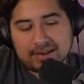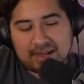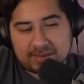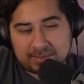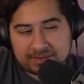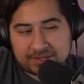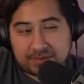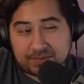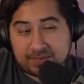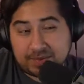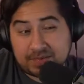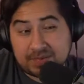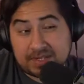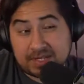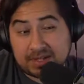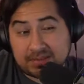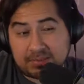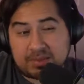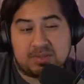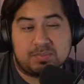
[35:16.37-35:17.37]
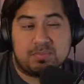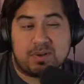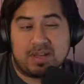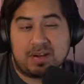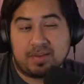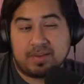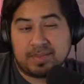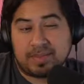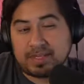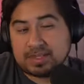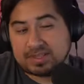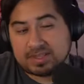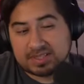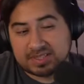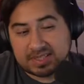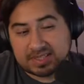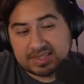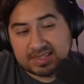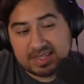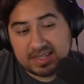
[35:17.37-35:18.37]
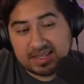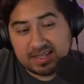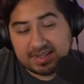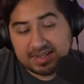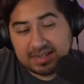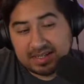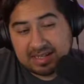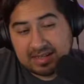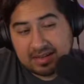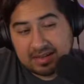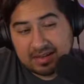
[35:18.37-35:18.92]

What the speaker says: episode 15 was better than 16.